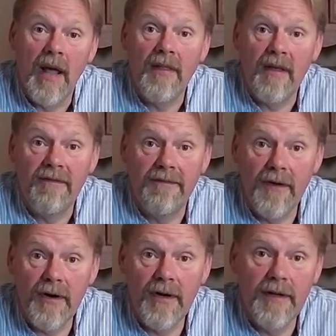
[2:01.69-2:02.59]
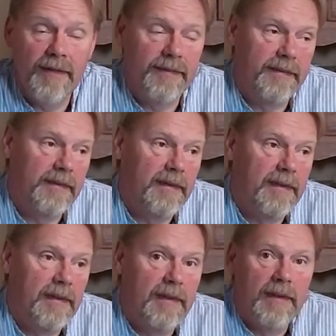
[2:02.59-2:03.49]
and they fluttered,
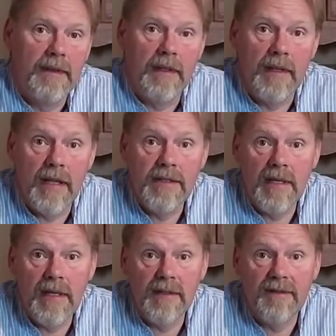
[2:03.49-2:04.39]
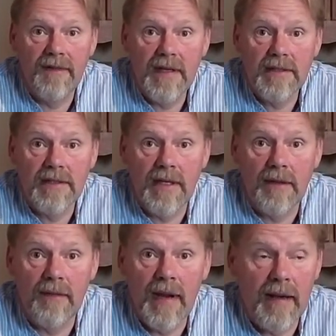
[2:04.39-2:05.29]
and the engineer's faces
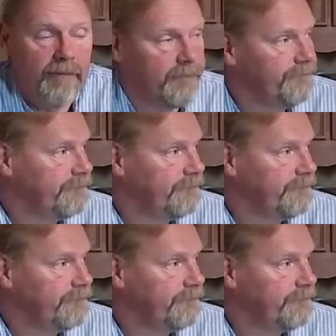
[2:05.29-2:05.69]
got red,